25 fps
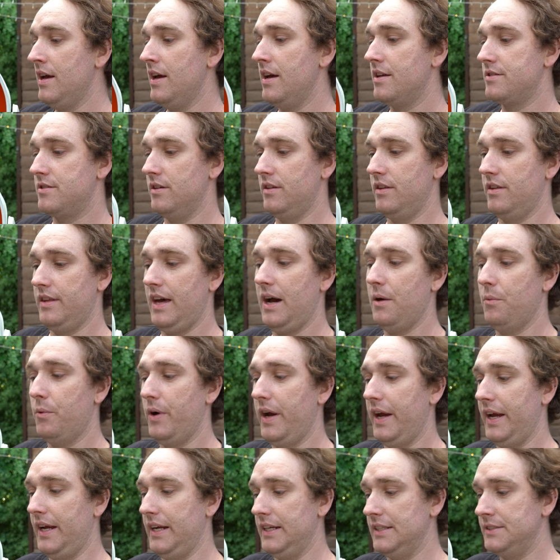So that, that
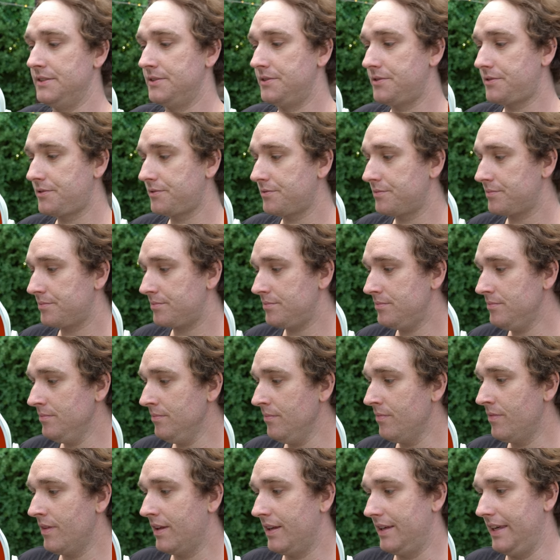way,
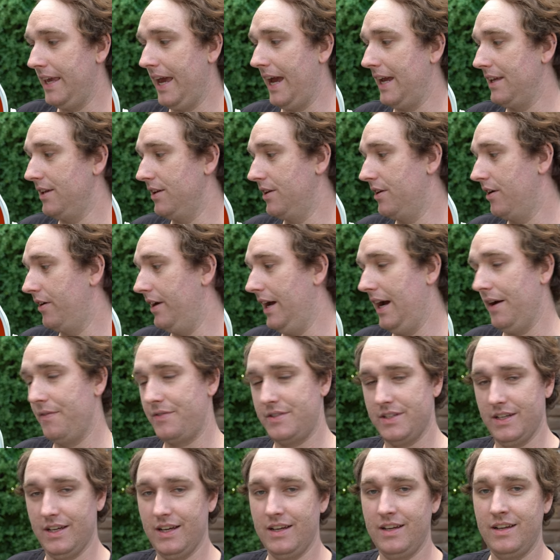yeah, you don't have
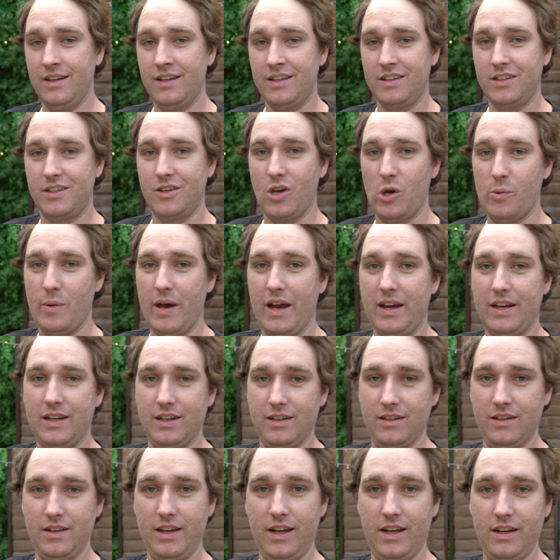to go back
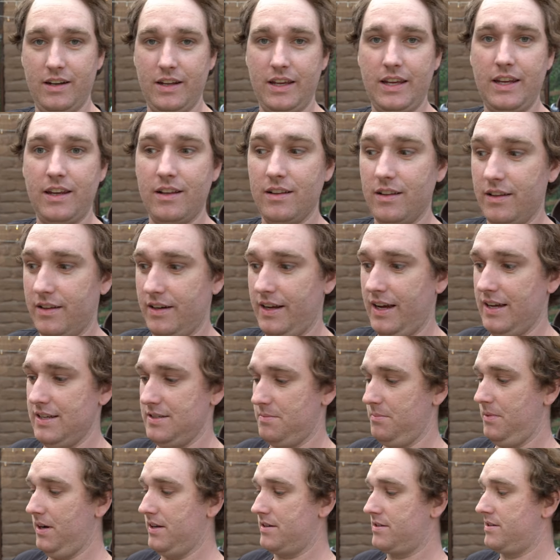and, and heal it as
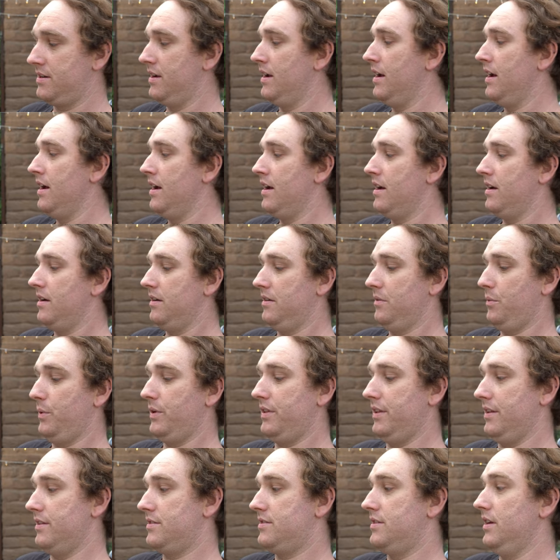much
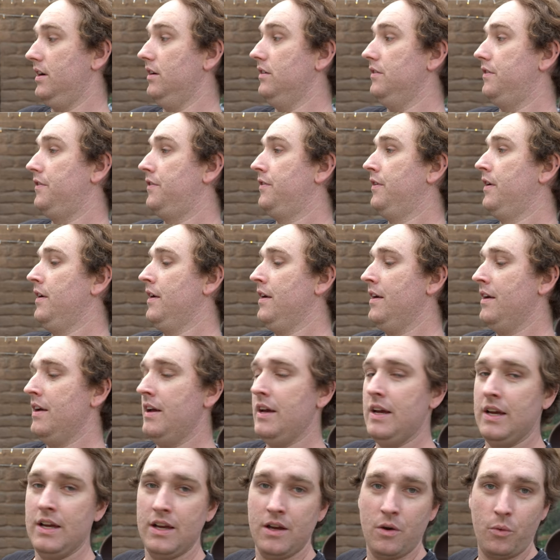with itself
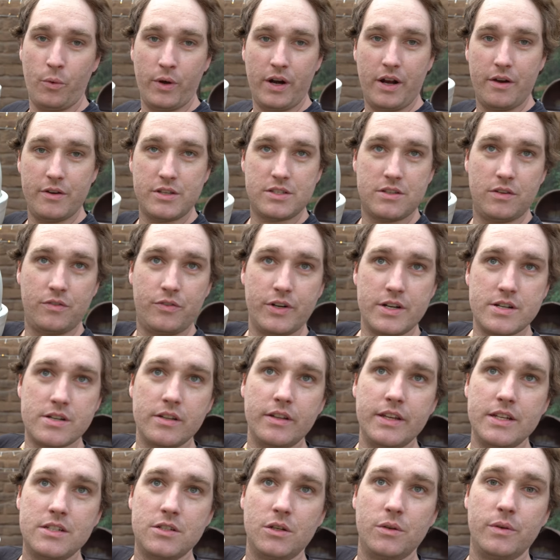when I was
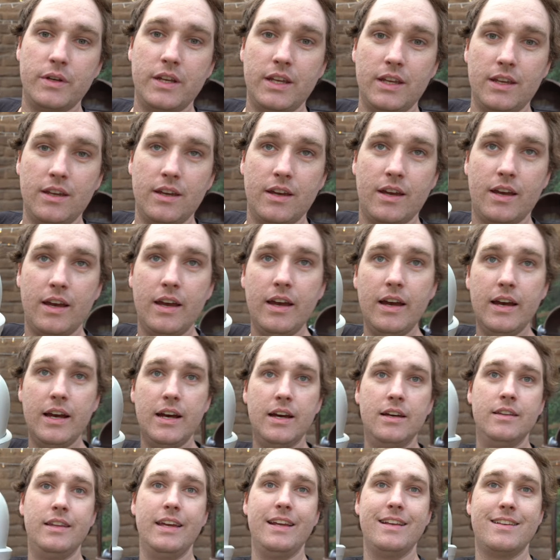originally doing
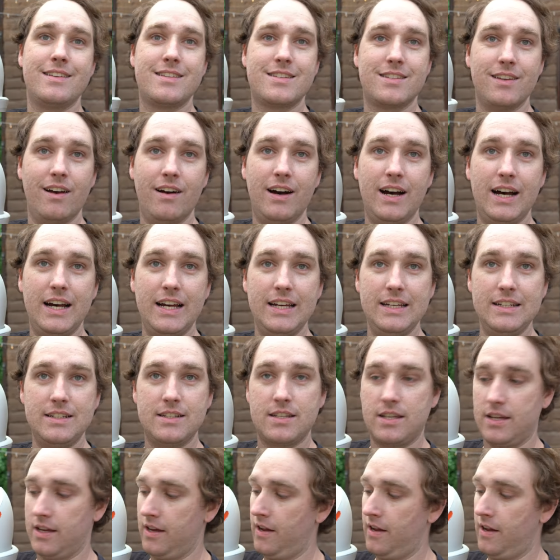these side